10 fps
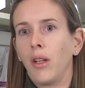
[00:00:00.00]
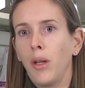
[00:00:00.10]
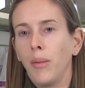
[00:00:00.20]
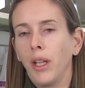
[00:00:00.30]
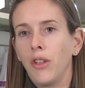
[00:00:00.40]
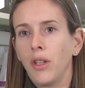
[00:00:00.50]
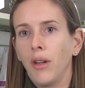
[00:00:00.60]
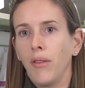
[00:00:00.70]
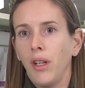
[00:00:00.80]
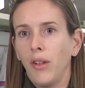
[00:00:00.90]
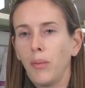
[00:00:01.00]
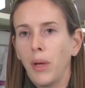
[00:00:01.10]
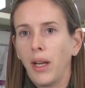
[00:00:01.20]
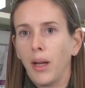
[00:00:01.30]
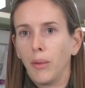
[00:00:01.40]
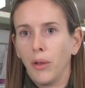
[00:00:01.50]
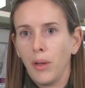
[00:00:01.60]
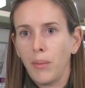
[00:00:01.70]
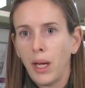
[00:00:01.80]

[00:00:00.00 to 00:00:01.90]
accumulation of these beta amyloid